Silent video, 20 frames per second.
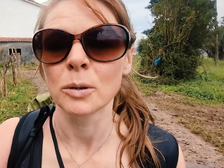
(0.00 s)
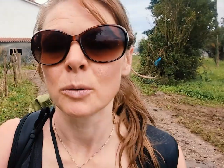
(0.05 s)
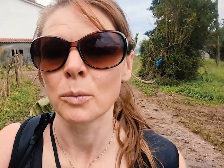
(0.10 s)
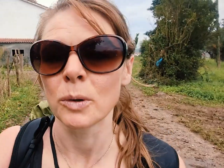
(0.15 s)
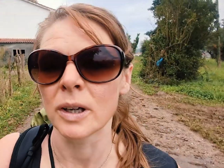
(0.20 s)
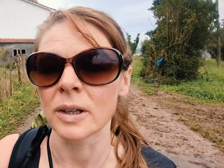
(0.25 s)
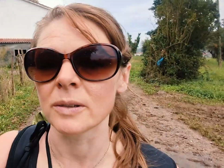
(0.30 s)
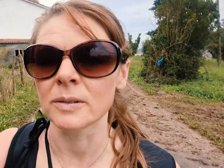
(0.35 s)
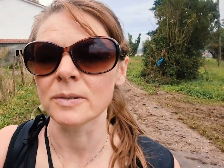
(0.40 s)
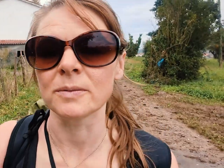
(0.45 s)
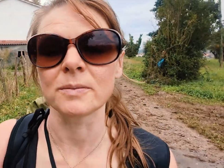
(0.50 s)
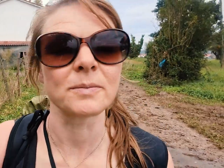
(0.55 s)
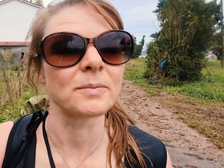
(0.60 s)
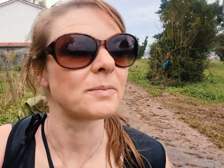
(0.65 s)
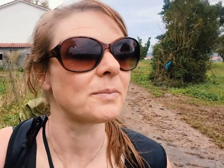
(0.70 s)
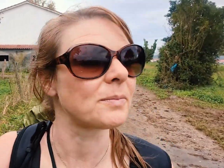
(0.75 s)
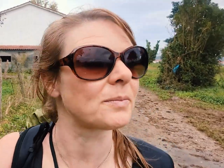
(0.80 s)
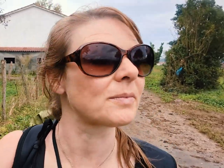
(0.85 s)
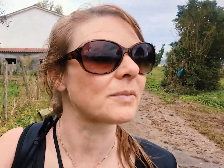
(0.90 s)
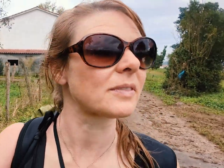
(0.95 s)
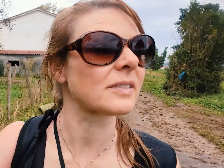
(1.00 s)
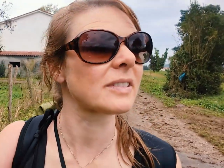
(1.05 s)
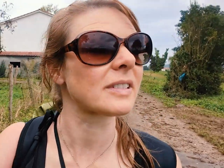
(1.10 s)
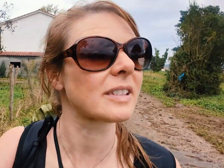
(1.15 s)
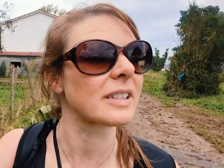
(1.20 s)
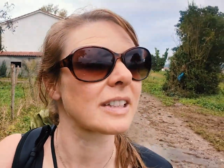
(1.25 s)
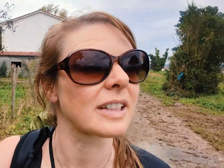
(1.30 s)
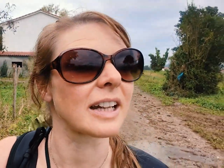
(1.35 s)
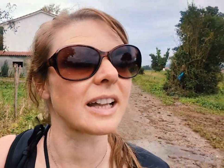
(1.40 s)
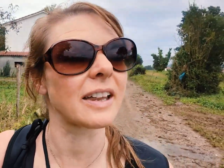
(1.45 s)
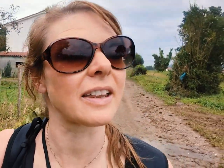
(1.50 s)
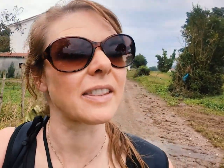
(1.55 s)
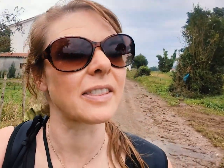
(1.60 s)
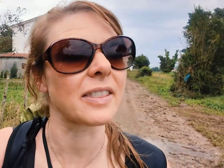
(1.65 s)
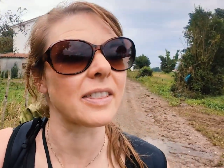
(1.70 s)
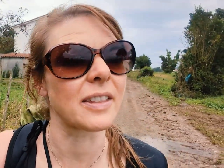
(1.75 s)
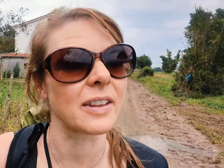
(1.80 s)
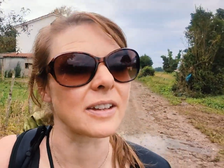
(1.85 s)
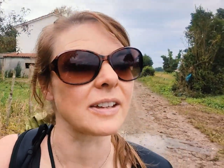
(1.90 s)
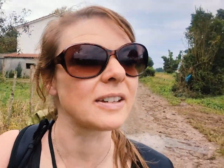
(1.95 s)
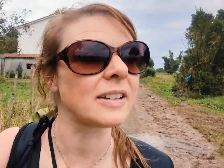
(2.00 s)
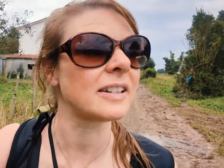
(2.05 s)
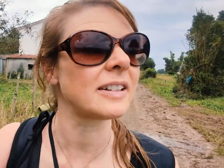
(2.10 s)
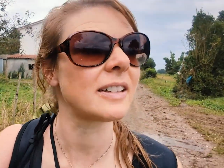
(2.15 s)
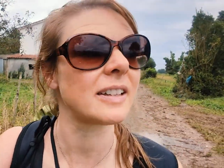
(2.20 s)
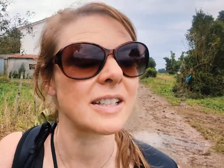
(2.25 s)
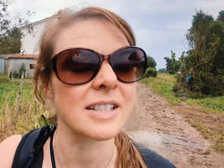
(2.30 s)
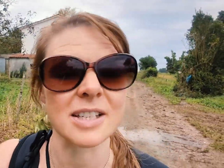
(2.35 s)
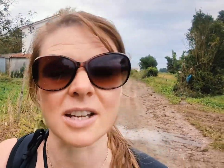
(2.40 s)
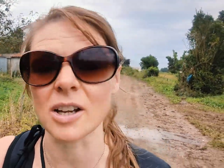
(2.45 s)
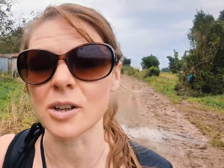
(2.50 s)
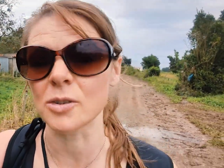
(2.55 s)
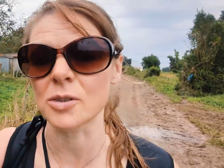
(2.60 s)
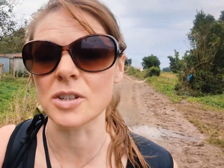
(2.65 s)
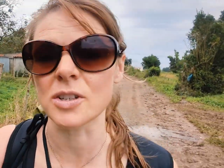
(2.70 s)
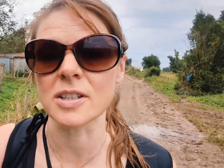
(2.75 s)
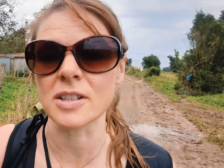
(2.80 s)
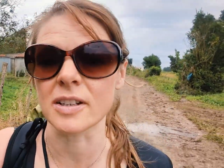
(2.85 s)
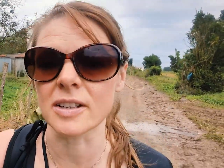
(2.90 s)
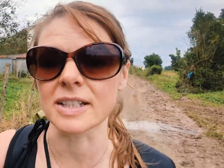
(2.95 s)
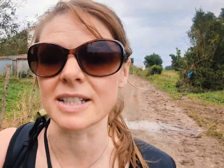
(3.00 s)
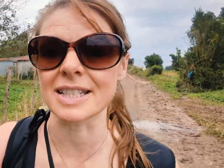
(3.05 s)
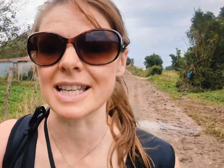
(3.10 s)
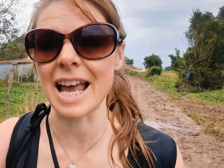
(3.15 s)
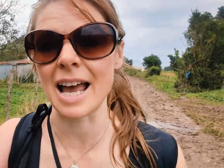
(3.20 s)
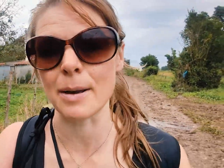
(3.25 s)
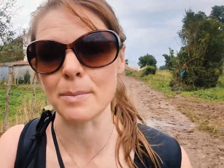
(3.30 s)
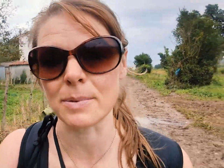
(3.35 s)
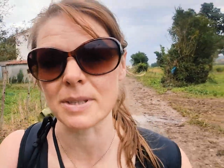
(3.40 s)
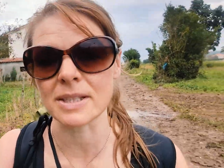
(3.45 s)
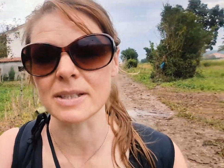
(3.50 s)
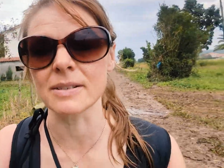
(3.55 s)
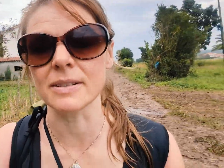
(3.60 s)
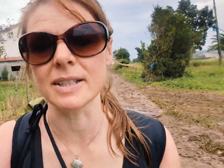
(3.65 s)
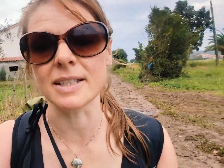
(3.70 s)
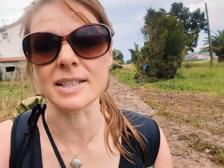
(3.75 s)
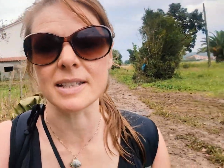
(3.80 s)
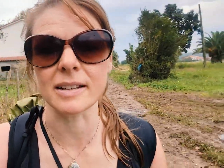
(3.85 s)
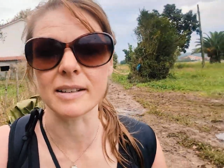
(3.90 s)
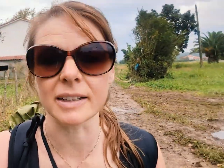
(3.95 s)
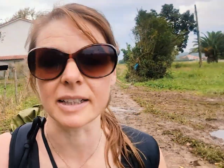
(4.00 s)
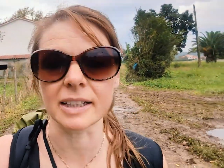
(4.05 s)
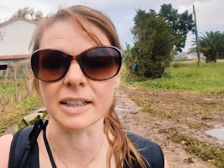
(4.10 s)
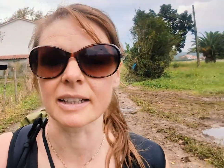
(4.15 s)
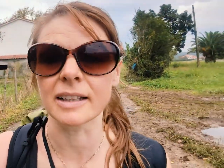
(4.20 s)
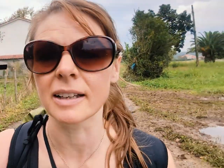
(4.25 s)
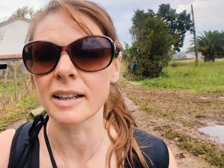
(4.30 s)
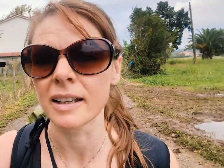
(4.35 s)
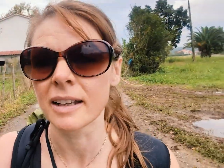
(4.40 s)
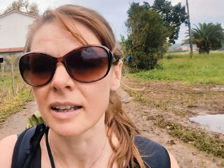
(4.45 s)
Well, this countryside is absolutely stunning.